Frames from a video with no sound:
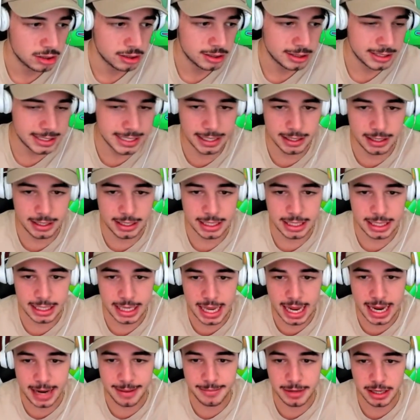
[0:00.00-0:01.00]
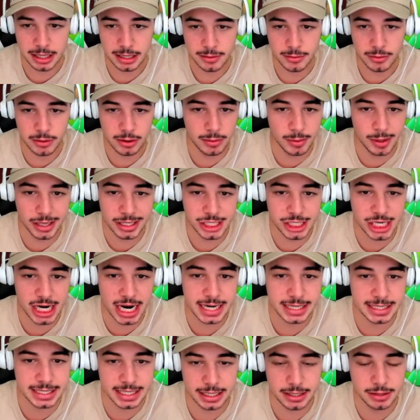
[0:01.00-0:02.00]
Still in the game. We're, we're
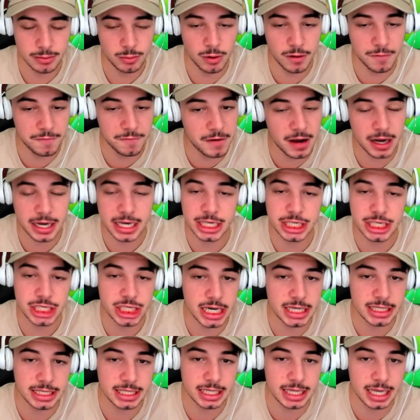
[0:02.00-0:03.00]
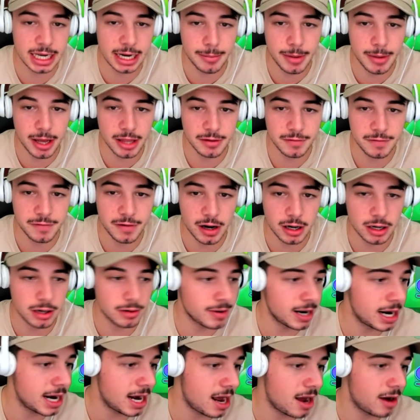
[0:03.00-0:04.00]
chasing. We're fucking chasing like a motherfucker
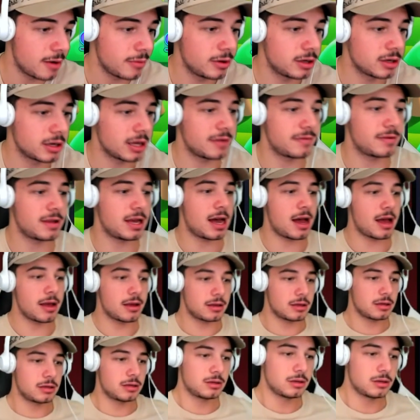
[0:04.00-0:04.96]
right now. I will give that.